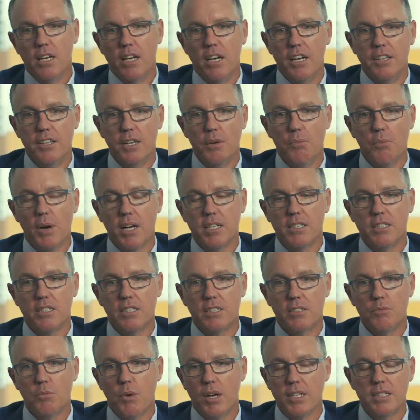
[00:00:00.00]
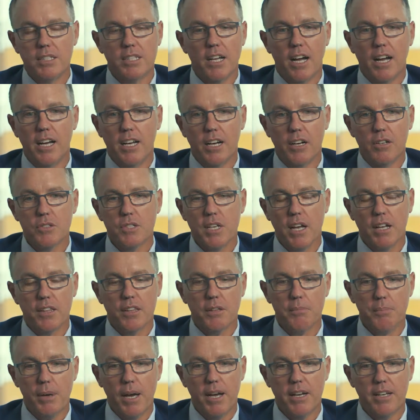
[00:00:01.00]
And then one day I was out
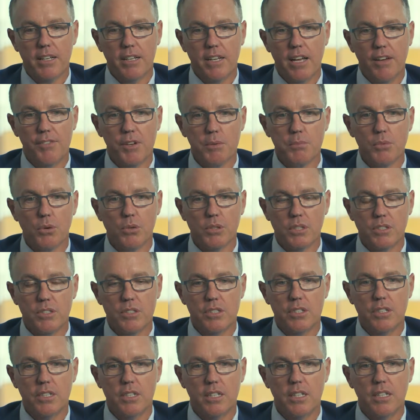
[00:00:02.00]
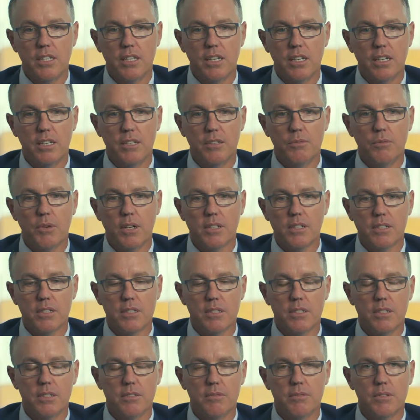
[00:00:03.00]
the back having morning tea, and one of
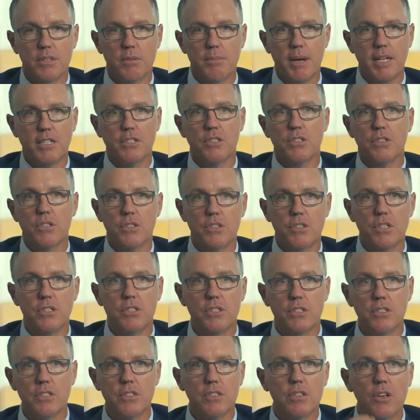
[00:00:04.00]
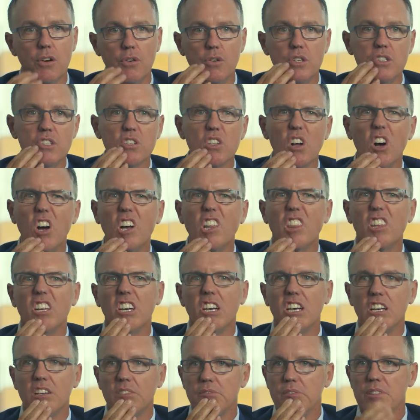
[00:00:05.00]
the manager's assistant, who is like
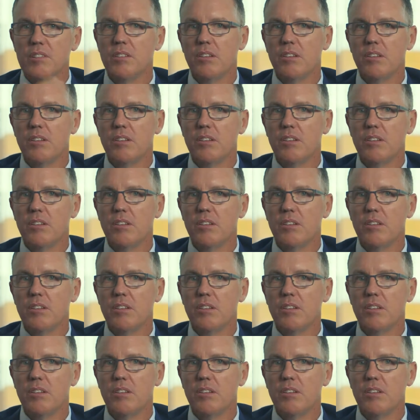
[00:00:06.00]
the